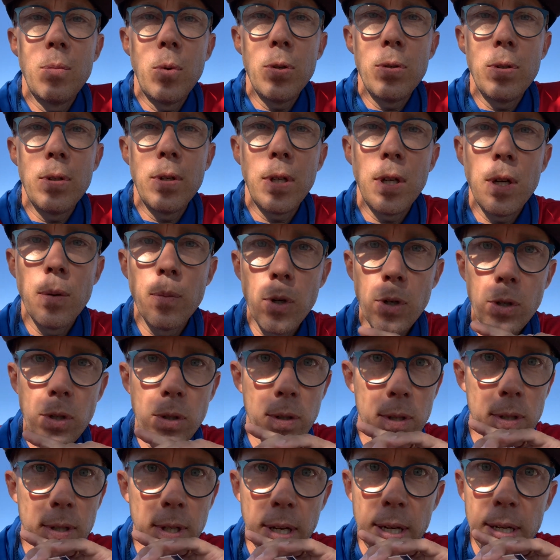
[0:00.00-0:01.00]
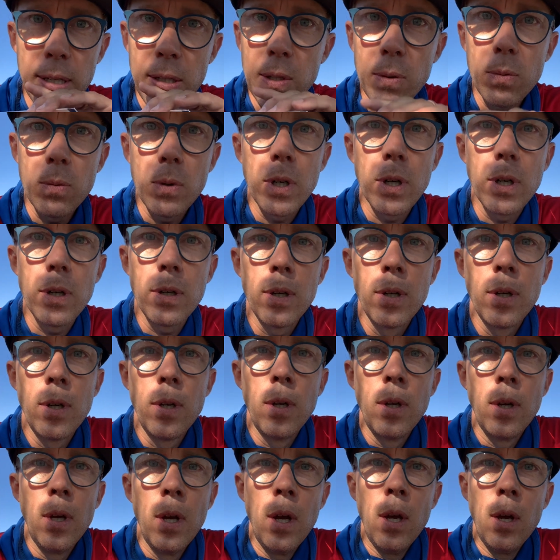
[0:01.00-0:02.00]
mostly on commercial sites where
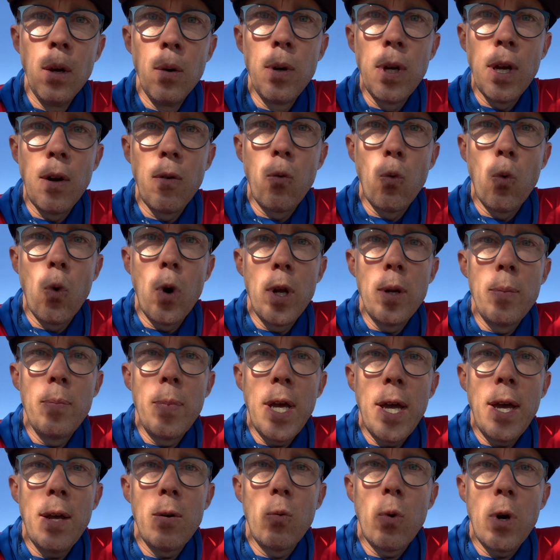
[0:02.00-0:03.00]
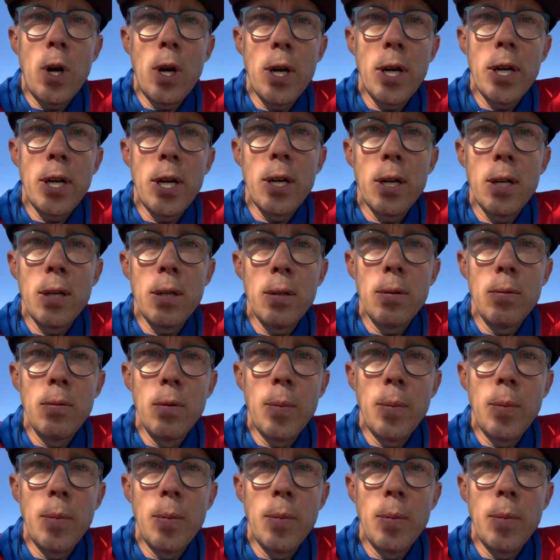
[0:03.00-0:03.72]
we have one bad wire.